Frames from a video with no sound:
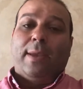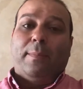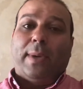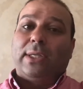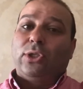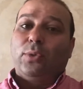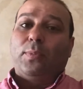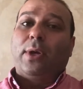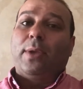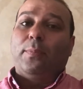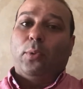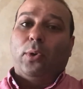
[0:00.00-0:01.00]
but super
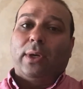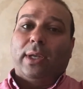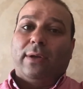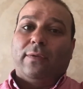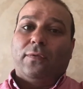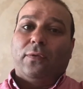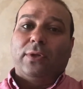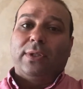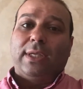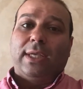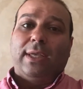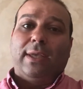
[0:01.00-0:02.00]
important for
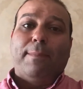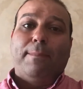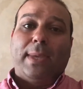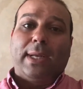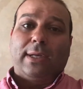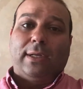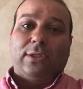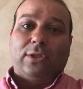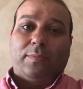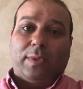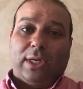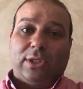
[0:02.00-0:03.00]
the medical
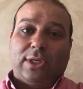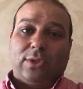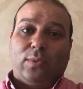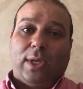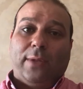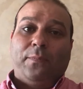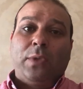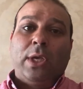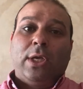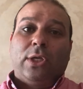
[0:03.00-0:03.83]
terminology as well.